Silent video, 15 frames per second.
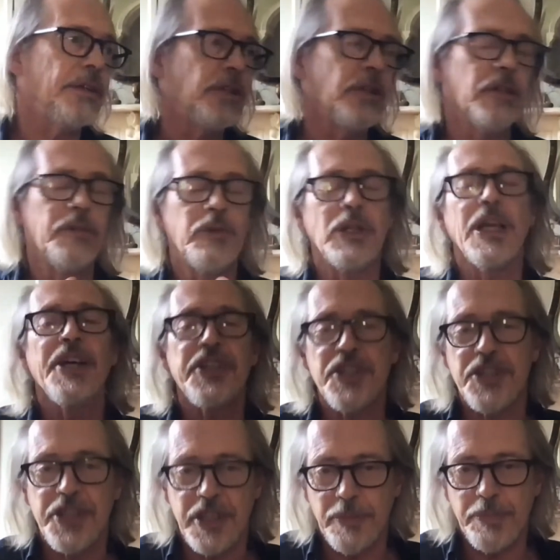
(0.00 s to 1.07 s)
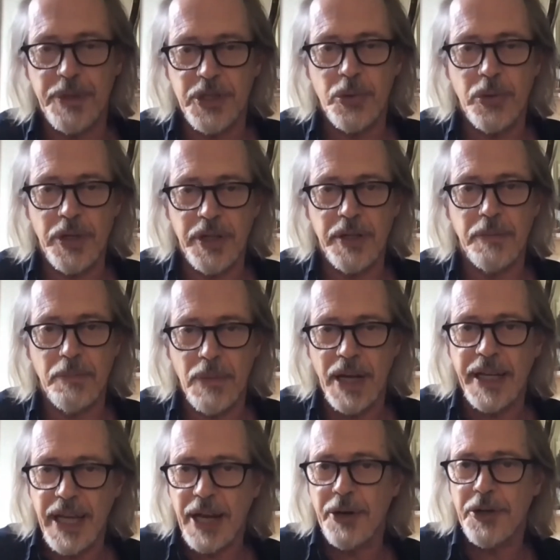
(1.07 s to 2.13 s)
relationship between my
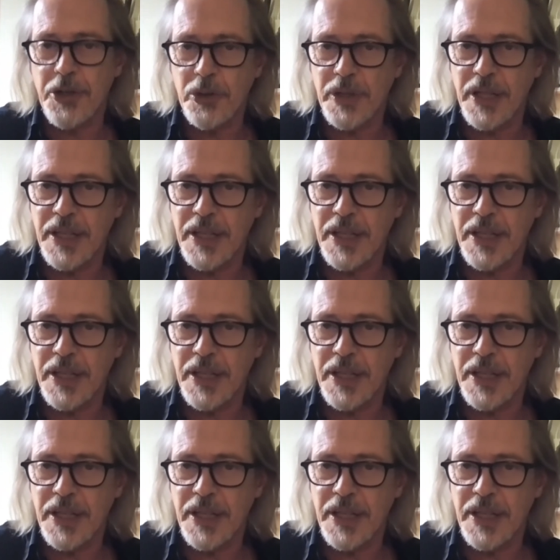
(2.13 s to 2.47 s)
character